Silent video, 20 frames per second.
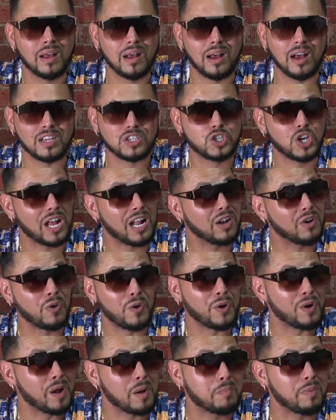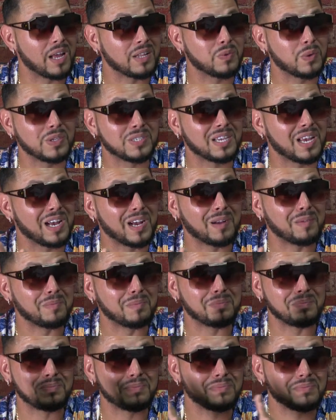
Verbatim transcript: a child growing up that was um,